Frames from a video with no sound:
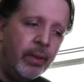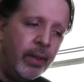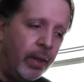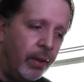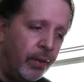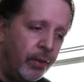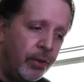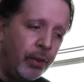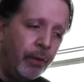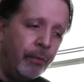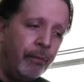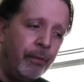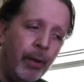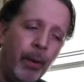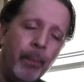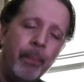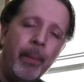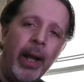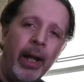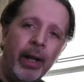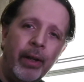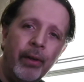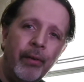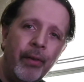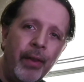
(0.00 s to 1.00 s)
there is a
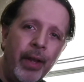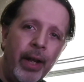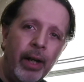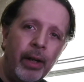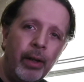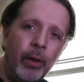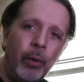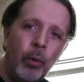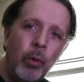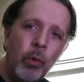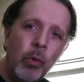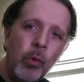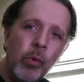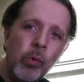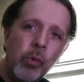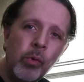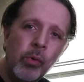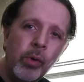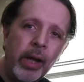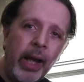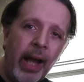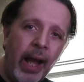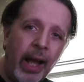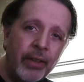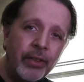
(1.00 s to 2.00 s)
filmmaker there
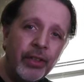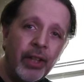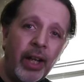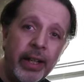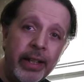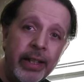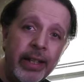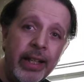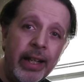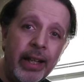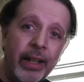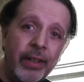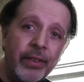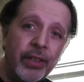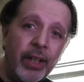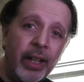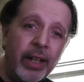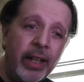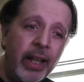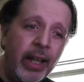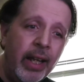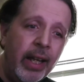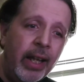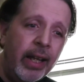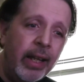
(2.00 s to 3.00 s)
who has ideas,
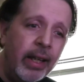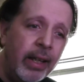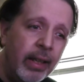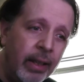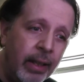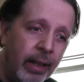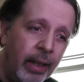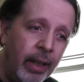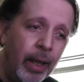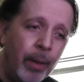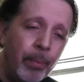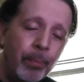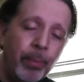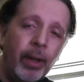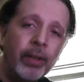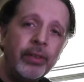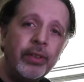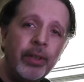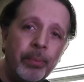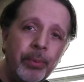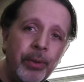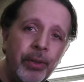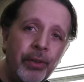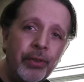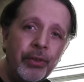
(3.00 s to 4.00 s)
and he brought
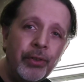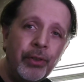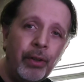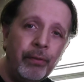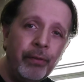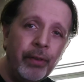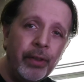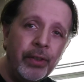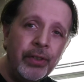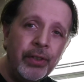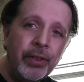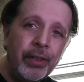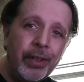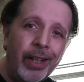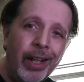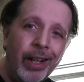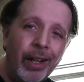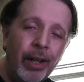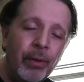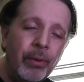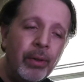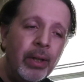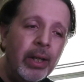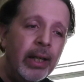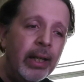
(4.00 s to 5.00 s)
them to the surface,
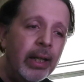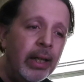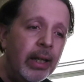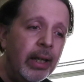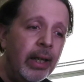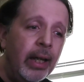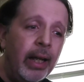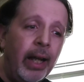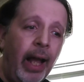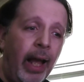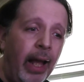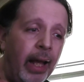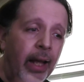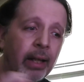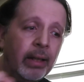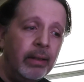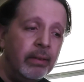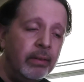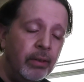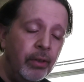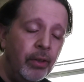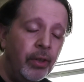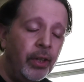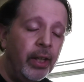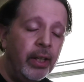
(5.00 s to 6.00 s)
you know,
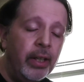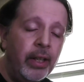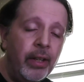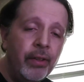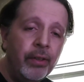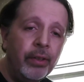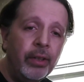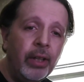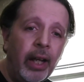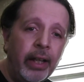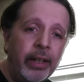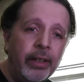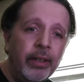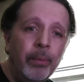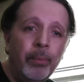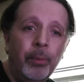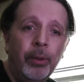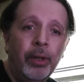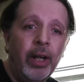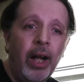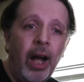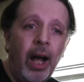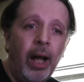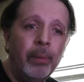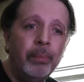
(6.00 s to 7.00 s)
and you can either like
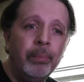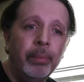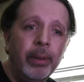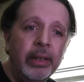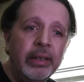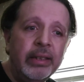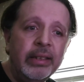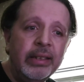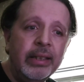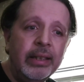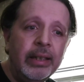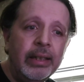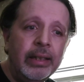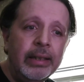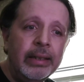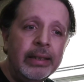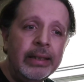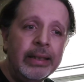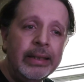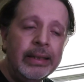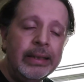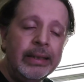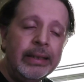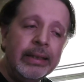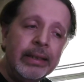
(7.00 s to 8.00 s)
them or not, but,
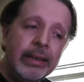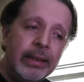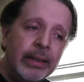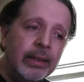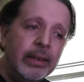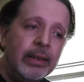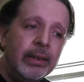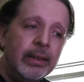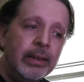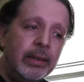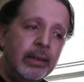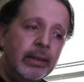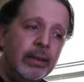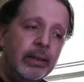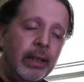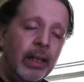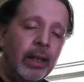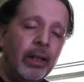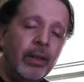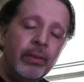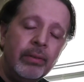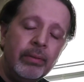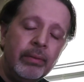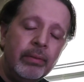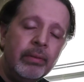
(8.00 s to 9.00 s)

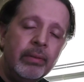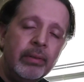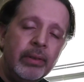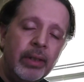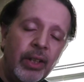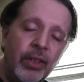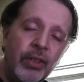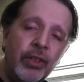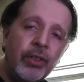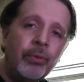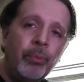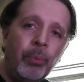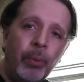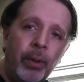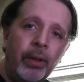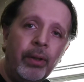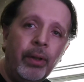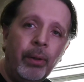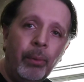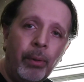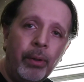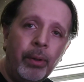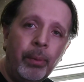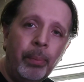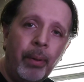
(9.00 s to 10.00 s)
you know, this is
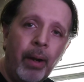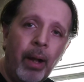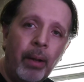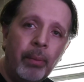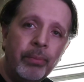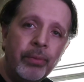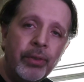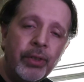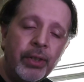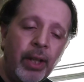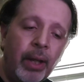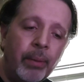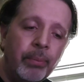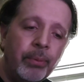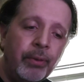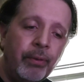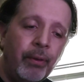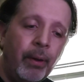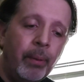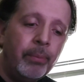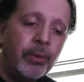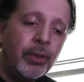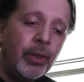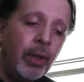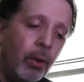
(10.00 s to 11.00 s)
really where the problem stems
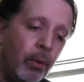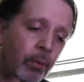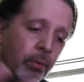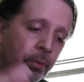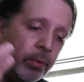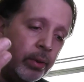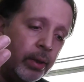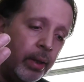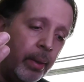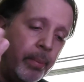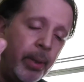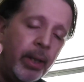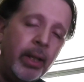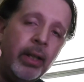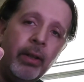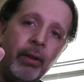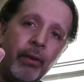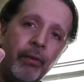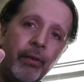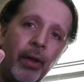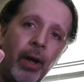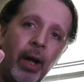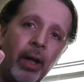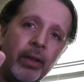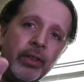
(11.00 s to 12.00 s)
from. So let me
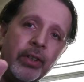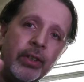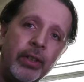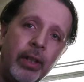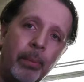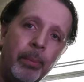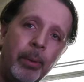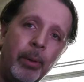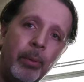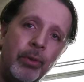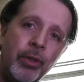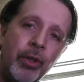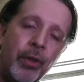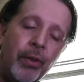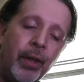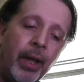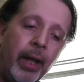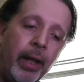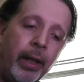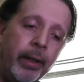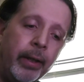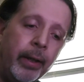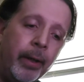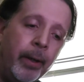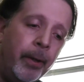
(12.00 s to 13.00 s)
your thoughts. Tell me what you
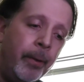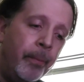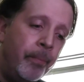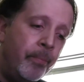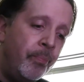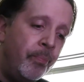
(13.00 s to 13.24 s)
think.